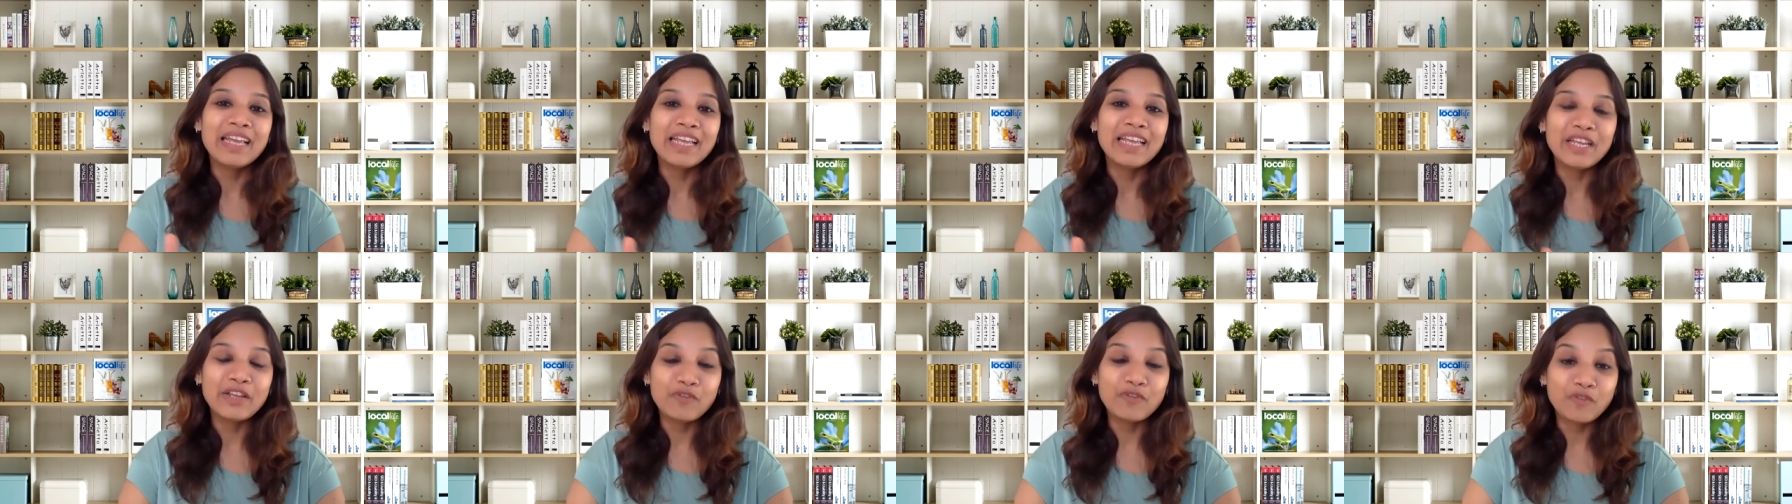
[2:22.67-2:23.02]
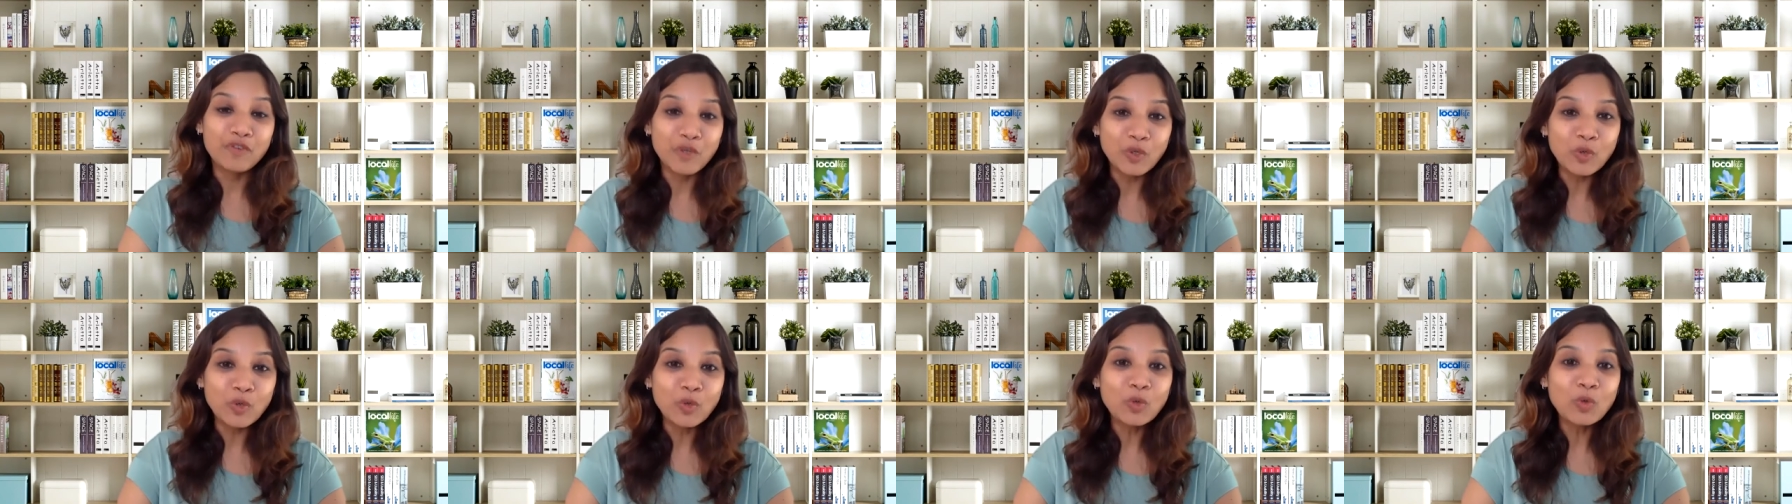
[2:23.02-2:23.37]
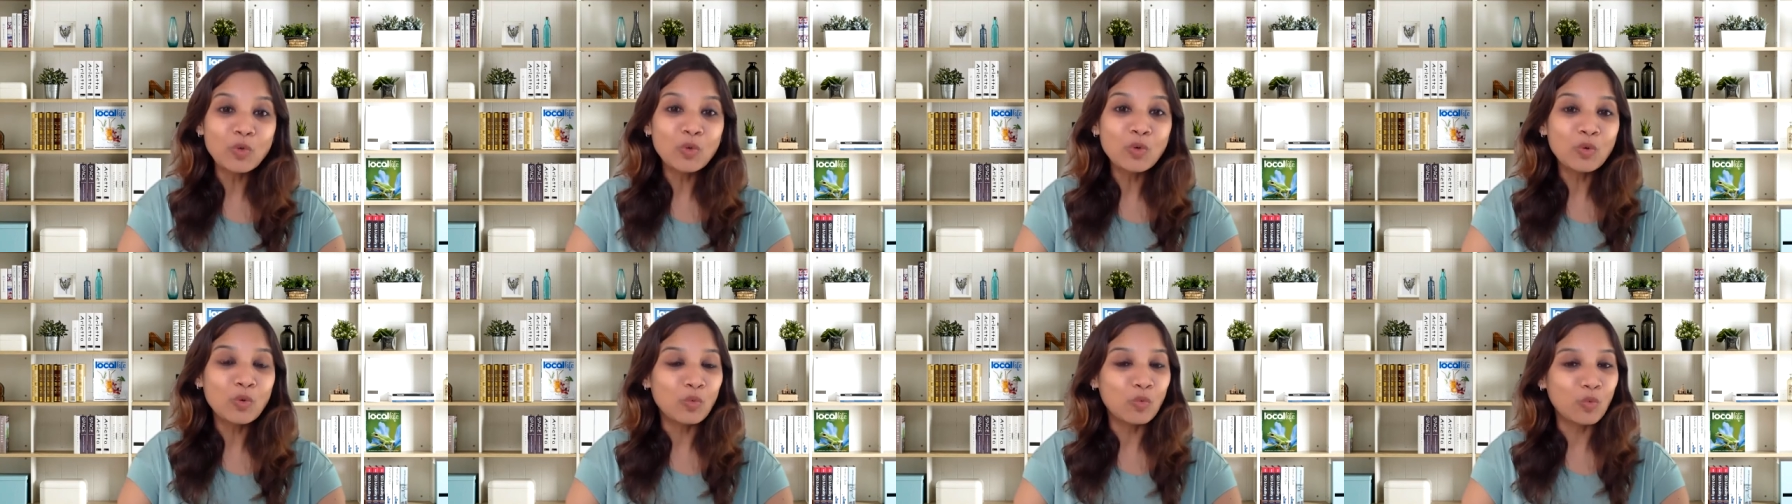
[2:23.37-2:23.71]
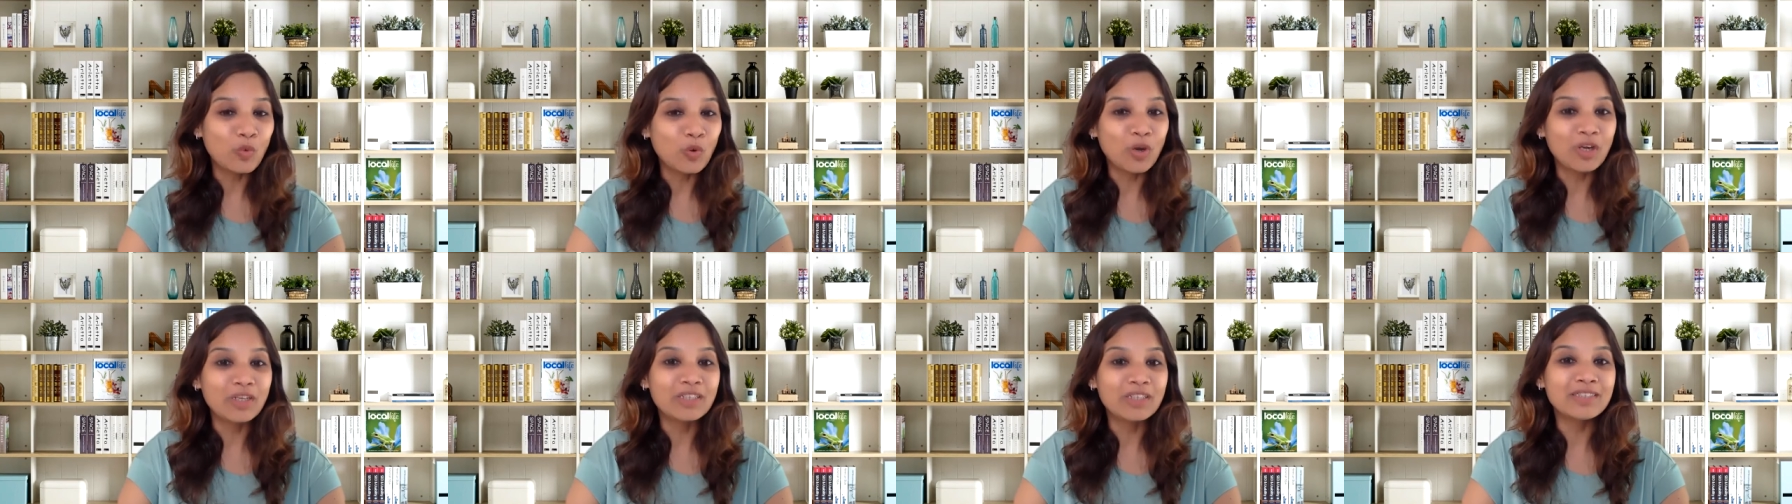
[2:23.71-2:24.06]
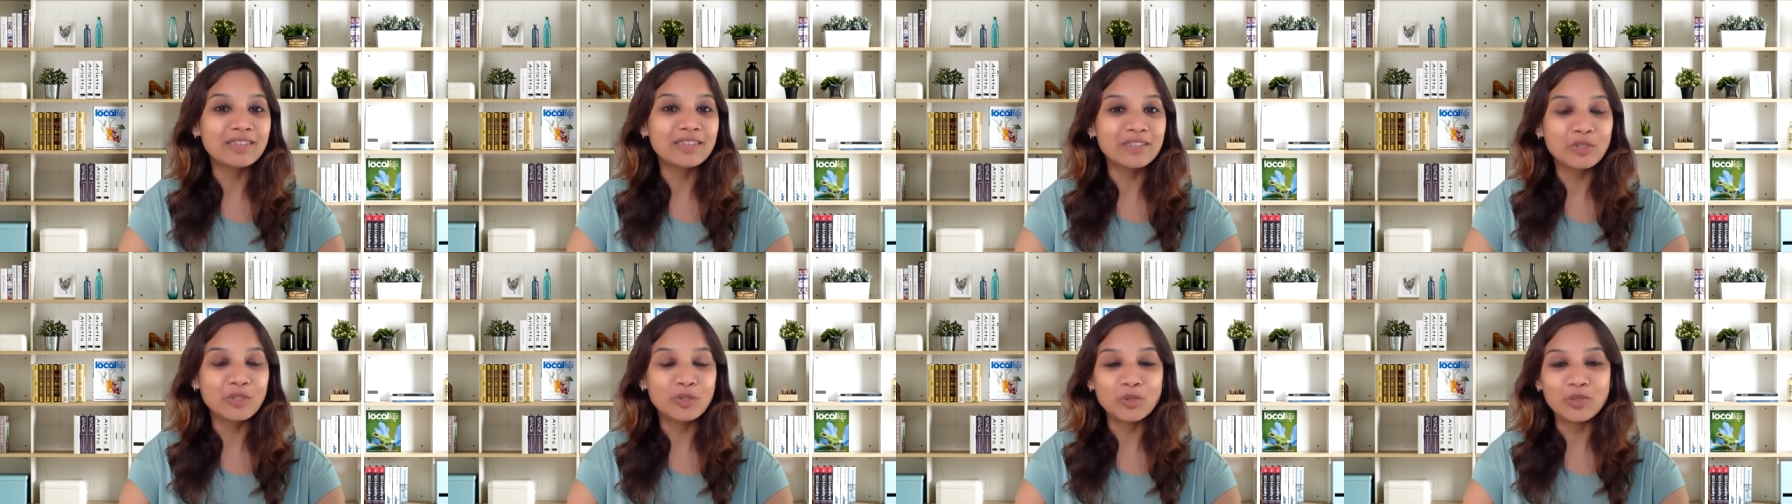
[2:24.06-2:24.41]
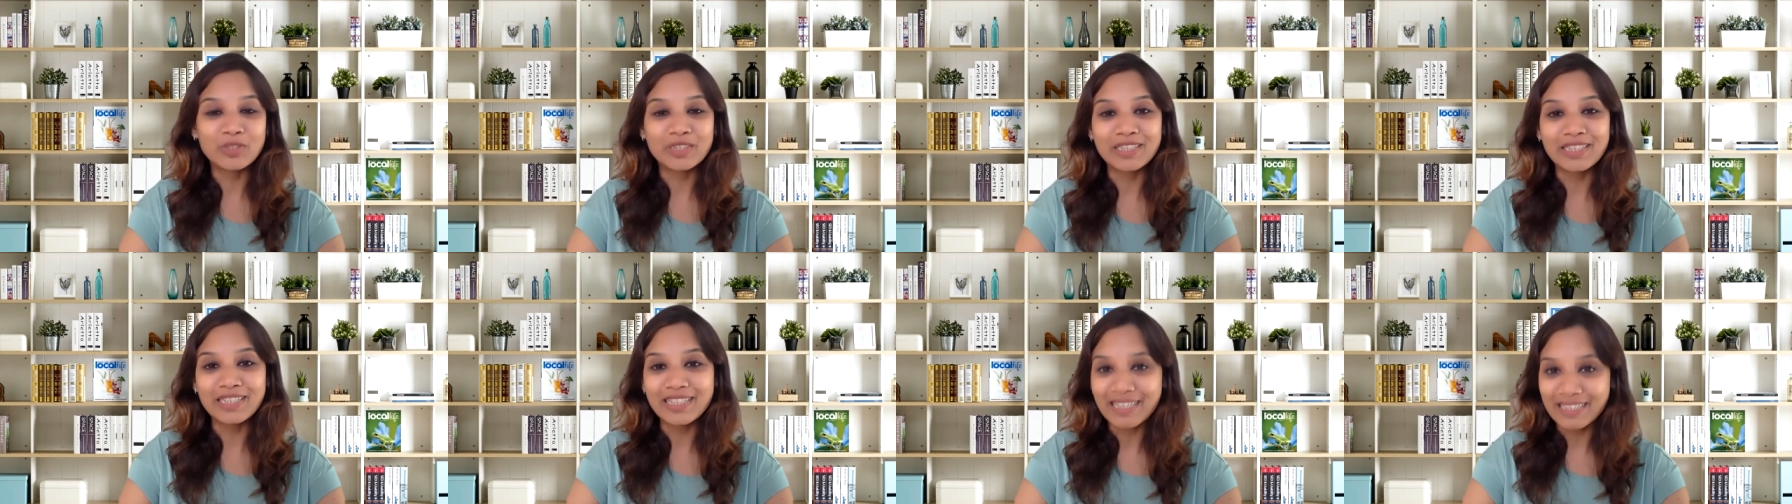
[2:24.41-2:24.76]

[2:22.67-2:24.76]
if you want to see